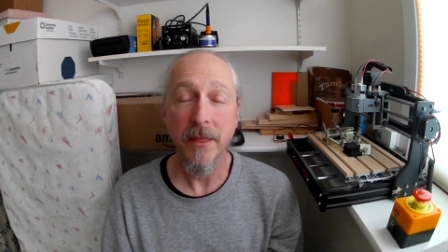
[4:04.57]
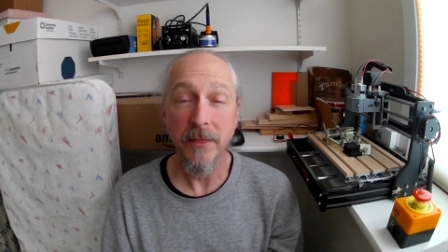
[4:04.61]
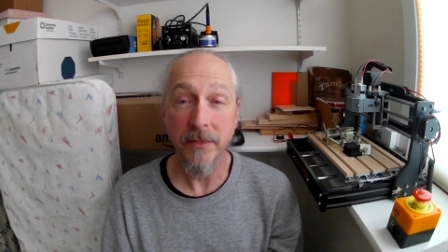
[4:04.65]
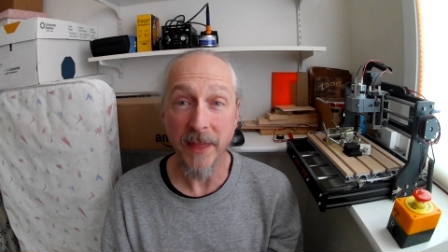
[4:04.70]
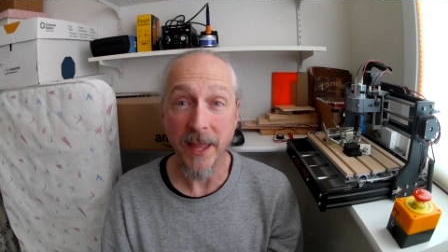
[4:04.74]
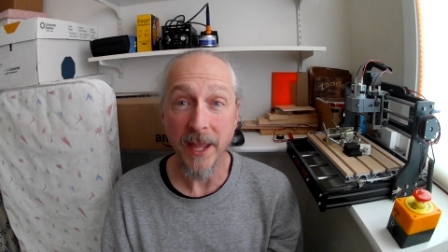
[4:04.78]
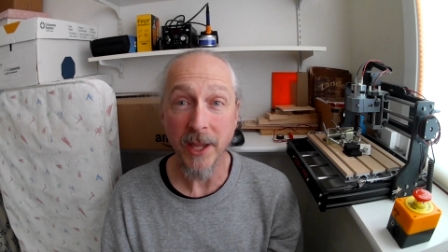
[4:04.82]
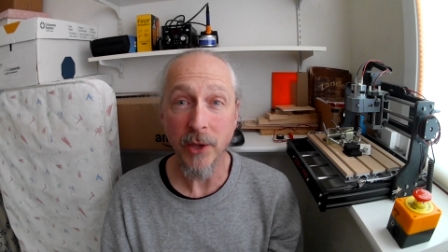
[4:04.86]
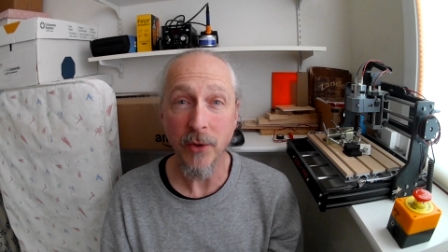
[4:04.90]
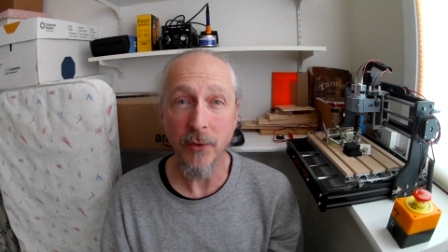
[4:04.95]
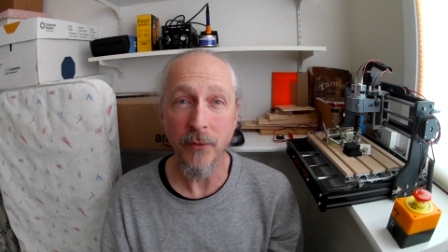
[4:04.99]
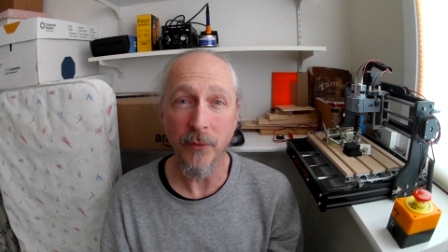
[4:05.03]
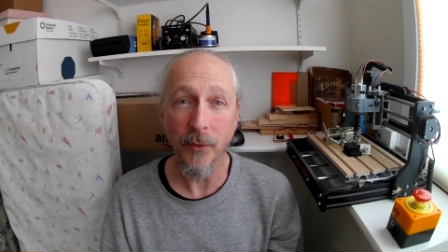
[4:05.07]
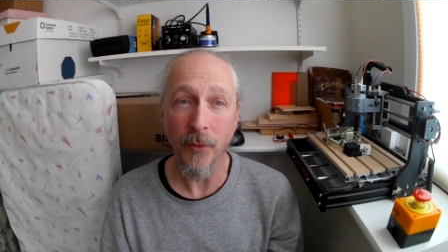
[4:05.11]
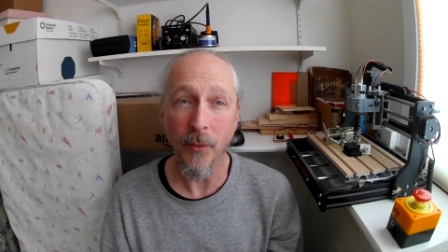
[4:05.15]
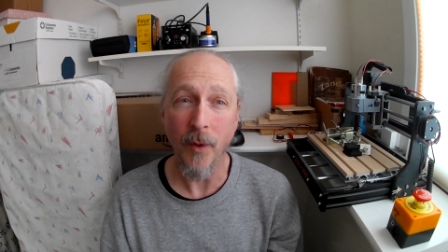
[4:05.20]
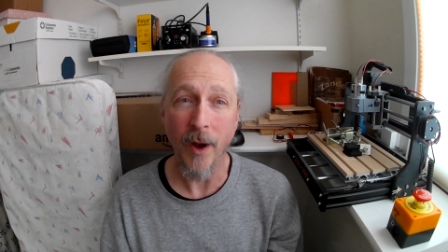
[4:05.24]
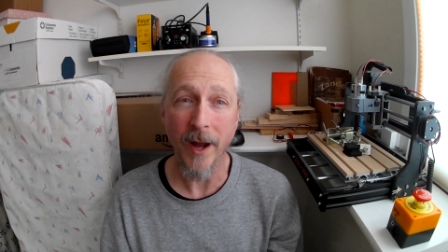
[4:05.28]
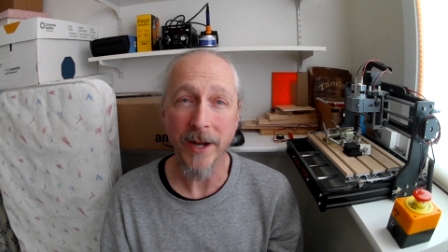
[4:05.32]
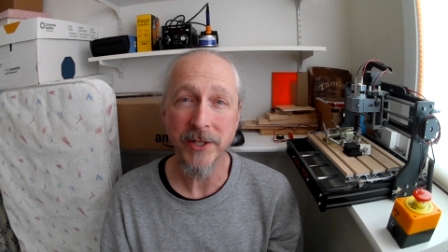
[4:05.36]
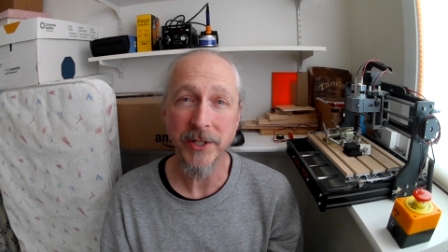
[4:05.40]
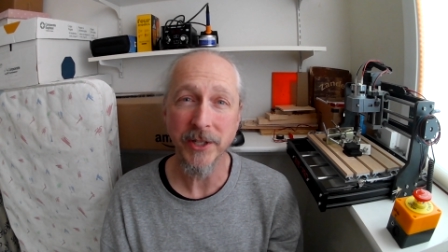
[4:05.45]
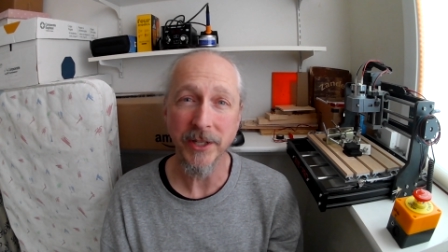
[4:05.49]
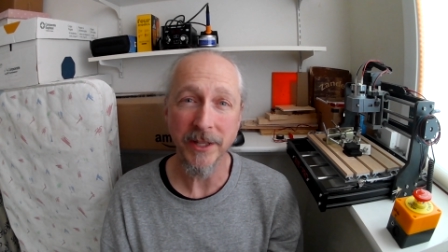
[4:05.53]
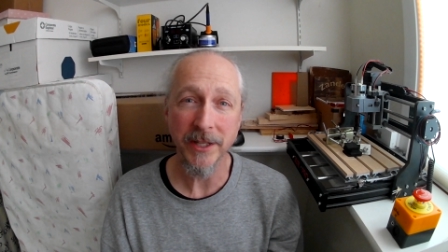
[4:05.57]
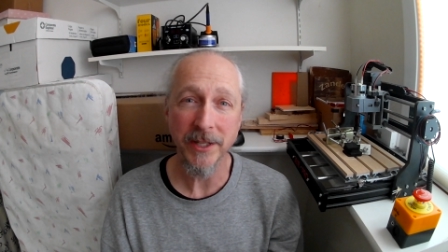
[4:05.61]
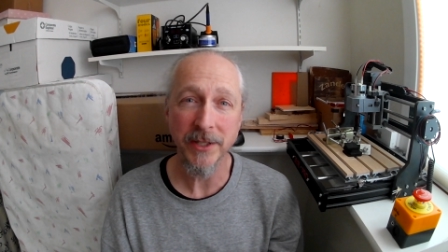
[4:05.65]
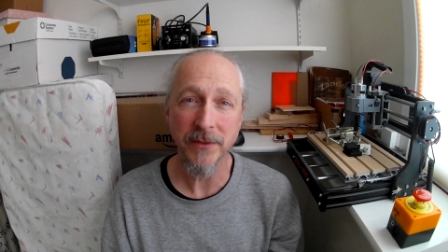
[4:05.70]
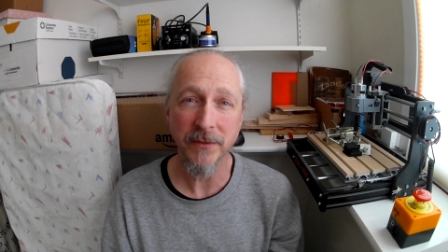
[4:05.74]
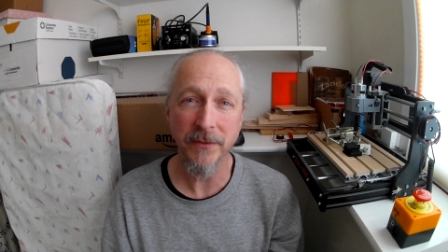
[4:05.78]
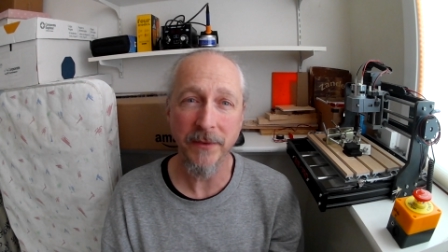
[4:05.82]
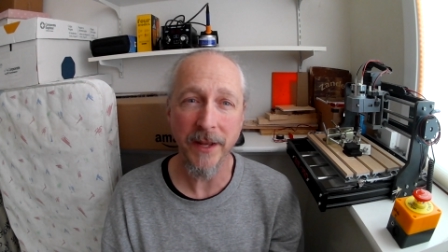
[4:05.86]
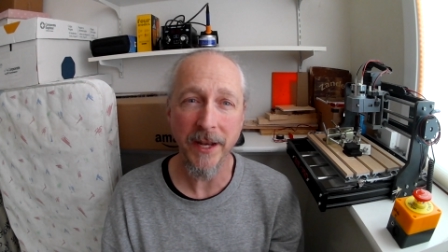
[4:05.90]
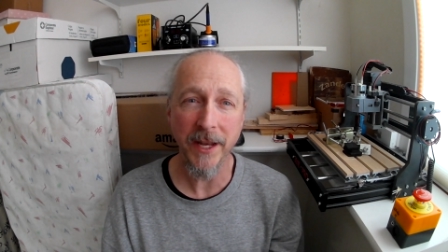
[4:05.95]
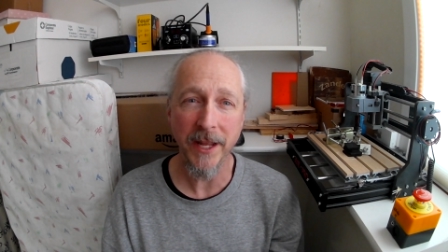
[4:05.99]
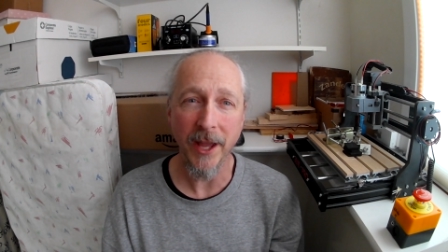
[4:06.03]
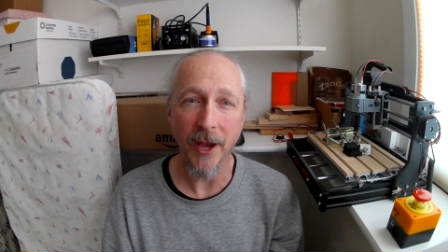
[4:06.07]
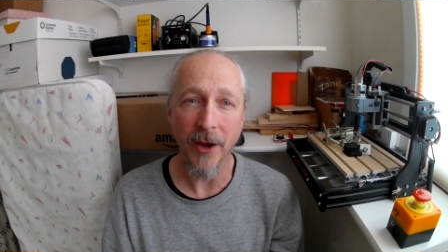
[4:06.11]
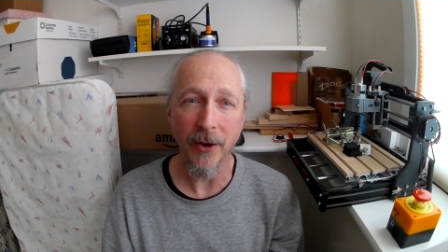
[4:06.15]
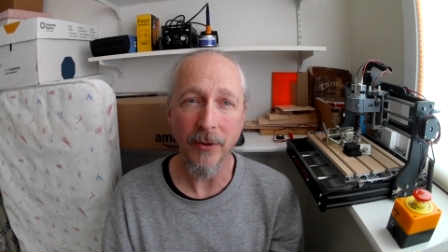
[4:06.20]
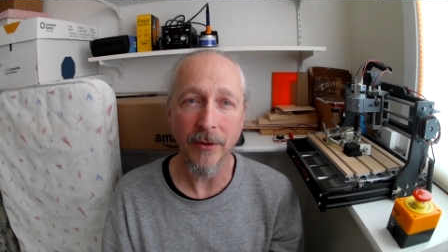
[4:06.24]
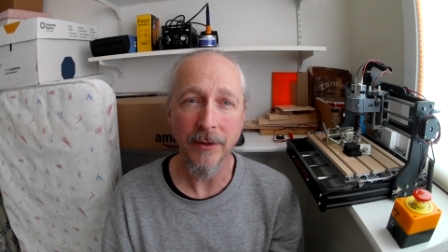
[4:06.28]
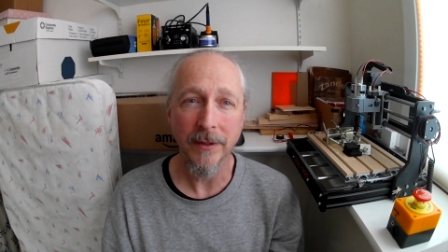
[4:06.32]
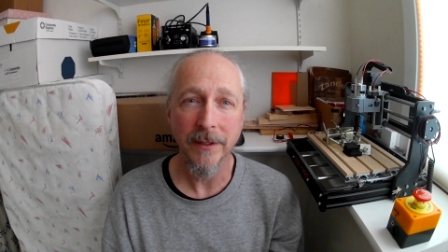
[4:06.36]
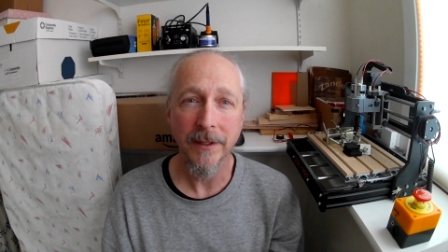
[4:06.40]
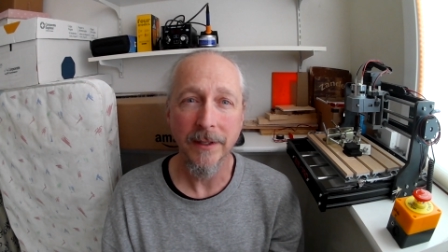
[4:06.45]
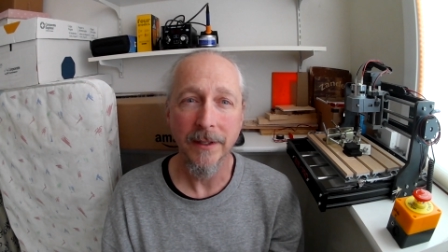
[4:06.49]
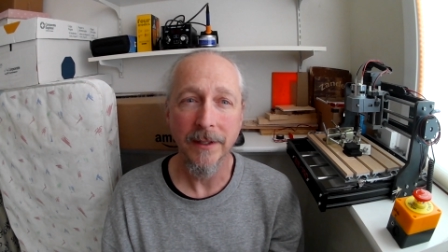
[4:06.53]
Thank you for watching this video.